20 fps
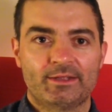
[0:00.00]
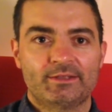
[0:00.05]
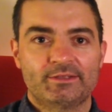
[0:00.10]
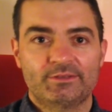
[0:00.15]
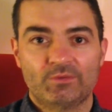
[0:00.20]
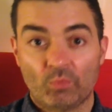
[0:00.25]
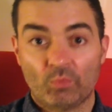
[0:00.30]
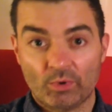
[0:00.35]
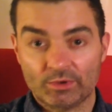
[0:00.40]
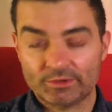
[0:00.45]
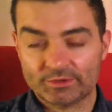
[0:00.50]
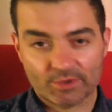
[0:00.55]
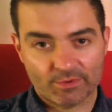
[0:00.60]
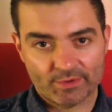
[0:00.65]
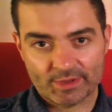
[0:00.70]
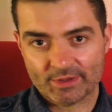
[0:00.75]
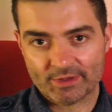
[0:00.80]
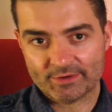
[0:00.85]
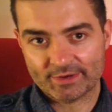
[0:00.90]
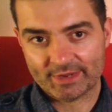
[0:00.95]
So what's
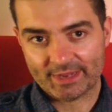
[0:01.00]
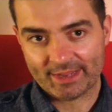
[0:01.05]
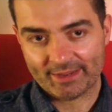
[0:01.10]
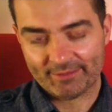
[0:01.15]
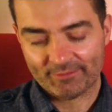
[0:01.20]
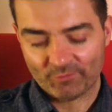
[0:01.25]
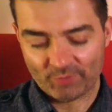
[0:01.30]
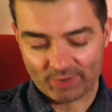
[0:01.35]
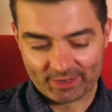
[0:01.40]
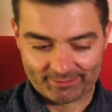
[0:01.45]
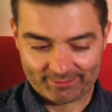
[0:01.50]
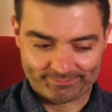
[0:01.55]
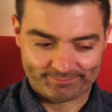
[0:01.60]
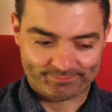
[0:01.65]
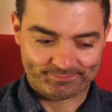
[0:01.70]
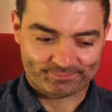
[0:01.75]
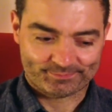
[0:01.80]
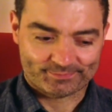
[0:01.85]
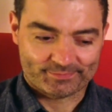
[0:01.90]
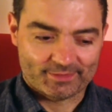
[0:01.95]
going on here? Well,
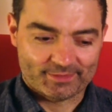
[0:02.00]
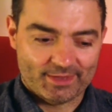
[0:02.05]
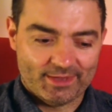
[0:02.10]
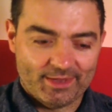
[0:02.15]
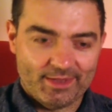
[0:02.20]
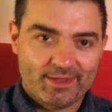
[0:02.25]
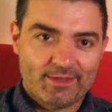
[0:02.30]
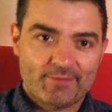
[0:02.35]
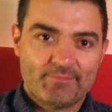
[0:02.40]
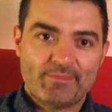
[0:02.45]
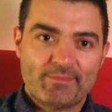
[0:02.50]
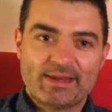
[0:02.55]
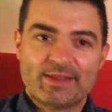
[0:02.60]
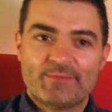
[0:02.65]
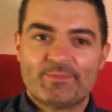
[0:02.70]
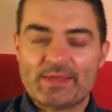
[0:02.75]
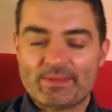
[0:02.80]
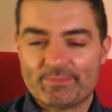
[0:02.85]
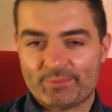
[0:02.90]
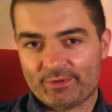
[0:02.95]

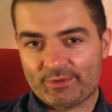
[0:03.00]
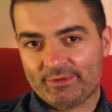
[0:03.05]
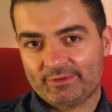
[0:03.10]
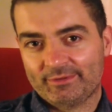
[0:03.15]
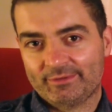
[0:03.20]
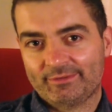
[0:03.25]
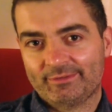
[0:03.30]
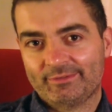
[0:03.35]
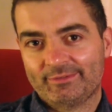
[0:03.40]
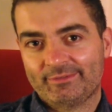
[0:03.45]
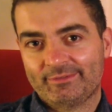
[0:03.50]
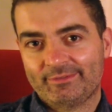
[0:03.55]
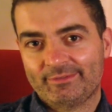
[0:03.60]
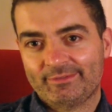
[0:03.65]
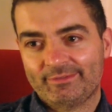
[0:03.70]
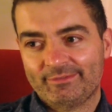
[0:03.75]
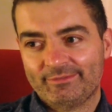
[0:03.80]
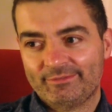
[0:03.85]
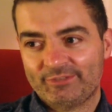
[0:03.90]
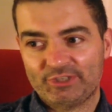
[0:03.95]
many people
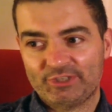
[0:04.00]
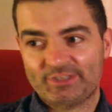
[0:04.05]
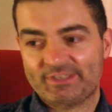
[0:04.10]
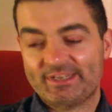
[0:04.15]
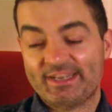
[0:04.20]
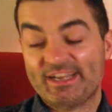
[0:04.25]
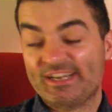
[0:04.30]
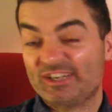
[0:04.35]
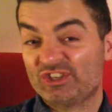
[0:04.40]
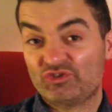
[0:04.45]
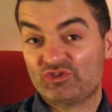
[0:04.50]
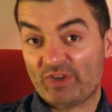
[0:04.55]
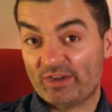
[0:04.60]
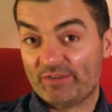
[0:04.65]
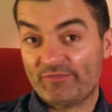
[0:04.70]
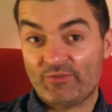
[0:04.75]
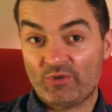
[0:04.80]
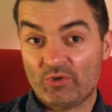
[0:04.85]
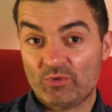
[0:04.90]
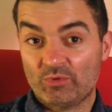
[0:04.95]
just see it as
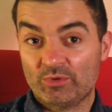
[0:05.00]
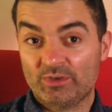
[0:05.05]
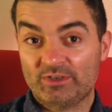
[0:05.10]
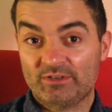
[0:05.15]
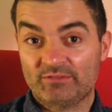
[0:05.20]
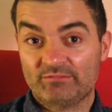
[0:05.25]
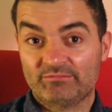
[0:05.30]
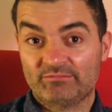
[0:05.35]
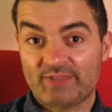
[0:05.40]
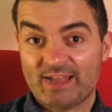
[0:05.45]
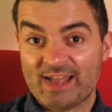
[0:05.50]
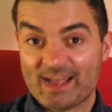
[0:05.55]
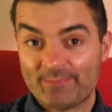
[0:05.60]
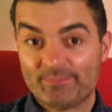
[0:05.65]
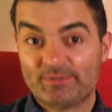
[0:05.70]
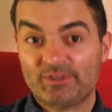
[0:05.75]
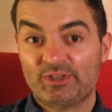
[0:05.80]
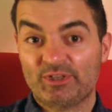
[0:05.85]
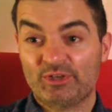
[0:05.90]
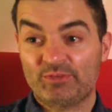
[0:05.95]
straightforward
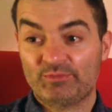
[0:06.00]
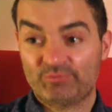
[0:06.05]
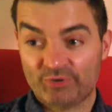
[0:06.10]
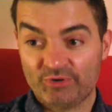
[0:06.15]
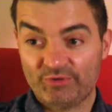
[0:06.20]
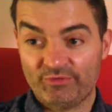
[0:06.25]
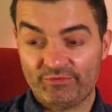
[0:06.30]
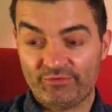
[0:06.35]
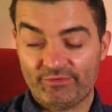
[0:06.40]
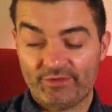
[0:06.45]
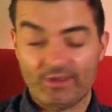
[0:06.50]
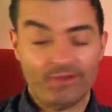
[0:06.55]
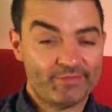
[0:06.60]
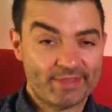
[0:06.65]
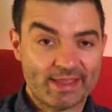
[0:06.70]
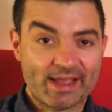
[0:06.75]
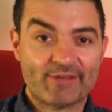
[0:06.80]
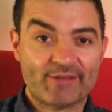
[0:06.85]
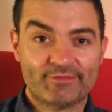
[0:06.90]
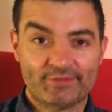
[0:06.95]
absolute proof of
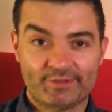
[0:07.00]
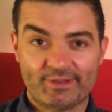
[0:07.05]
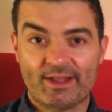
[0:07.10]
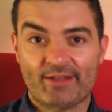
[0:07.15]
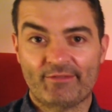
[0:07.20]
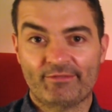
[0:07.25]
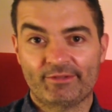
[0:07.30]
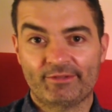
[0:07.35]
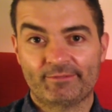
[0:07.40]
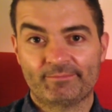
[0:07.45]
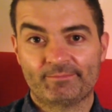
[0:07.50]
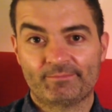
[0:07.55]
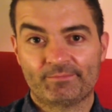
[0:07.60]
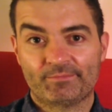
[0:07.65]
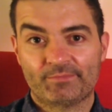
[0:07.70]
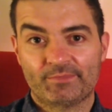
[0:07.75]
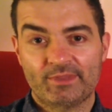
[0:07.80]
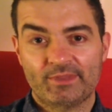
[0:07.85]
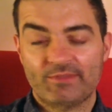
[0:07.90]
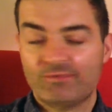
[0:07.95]
the afterlife.
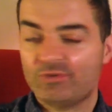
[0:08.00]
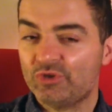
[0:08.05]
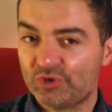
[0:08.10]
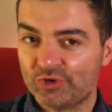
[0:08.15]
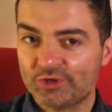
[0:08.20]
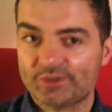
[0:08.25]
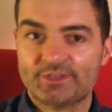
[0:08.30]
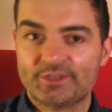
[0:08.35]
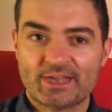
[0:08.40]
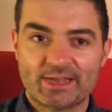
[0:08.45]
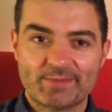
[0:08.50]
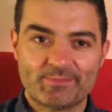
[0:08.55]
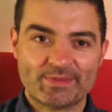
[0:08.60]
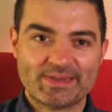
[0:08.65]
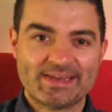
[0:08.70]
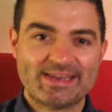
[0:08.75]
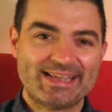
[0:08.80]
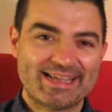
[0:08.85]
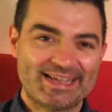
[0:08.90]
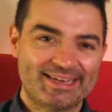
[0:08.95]
If you just type
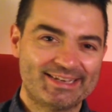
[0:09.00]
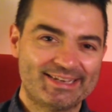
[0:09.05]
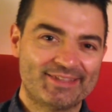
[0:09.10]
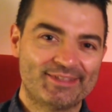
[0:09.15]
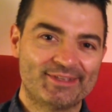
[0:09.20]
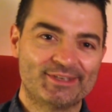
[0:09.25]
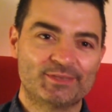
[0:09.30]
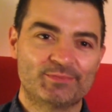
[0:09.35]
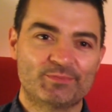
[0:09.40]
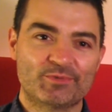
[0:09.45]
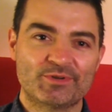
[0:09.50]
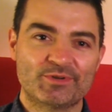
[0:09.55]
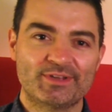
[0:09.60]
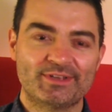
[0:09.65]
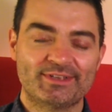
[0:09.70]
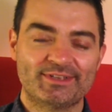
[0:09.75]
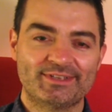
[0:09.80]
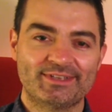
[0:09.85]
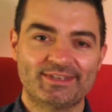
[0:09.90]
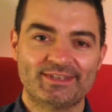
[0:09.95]
in near death
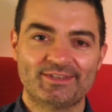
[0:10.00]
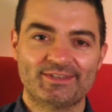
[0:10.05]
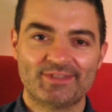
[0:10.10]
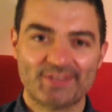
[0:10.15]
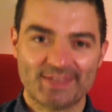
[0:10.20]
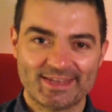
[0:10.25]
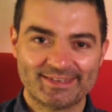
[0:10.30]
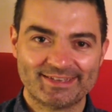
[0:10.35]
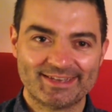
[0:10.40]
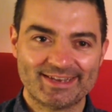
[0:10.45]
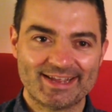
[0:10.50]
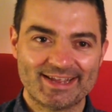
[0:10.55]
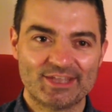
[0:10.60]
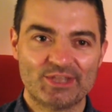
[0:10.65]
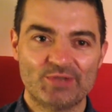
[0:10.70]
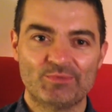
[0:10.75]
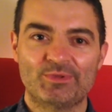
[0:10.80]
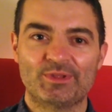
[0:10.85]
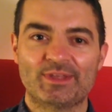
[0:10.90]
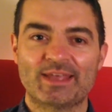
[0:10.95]
experiences into the internet, you will